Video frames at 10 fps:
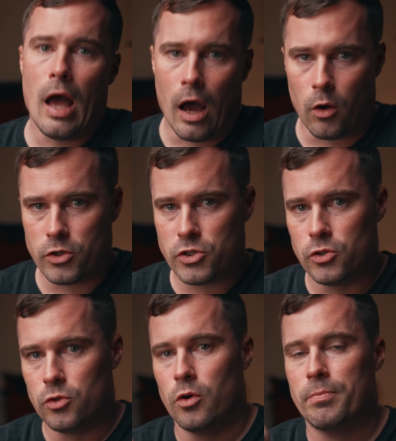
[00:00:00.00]
how
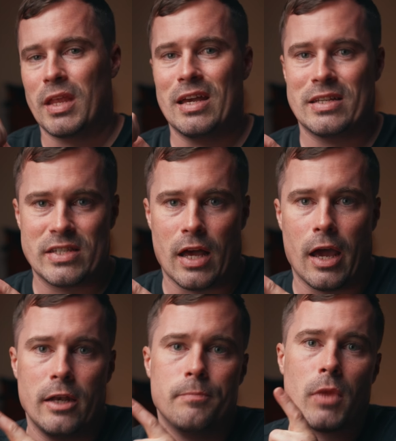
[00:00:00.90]
to
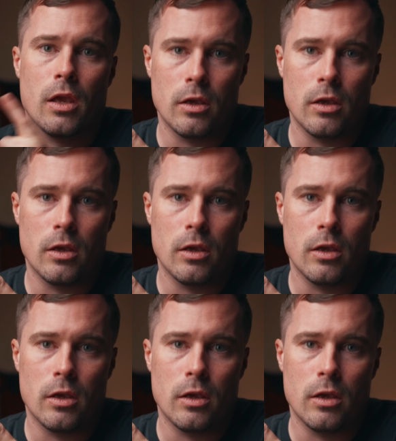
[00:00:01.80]
assign